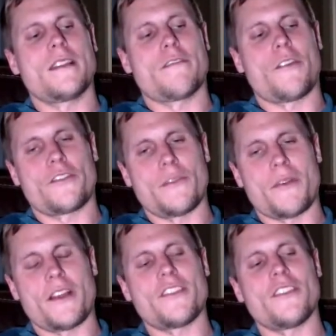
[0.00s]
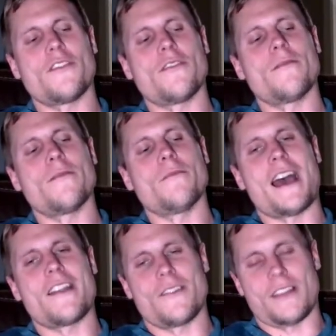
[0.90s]
first impressions
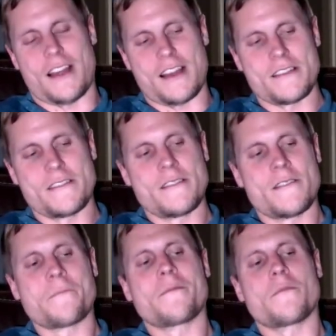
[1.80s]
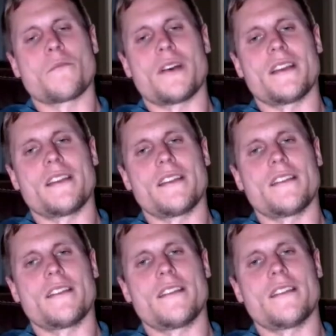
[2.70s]
matter a lot, but
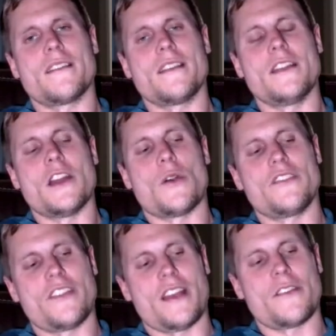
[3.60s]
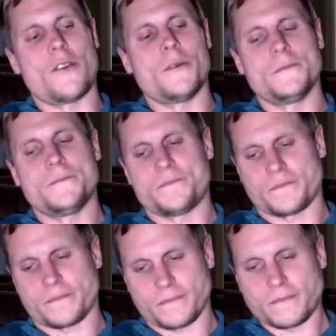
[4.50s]
in general,
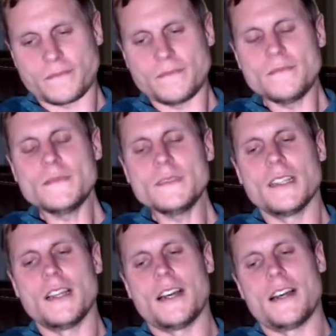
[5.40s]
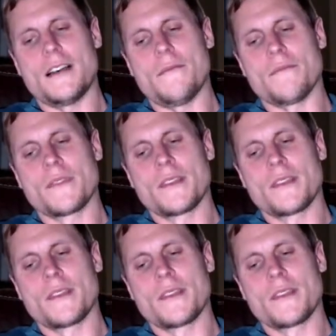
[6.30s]
um,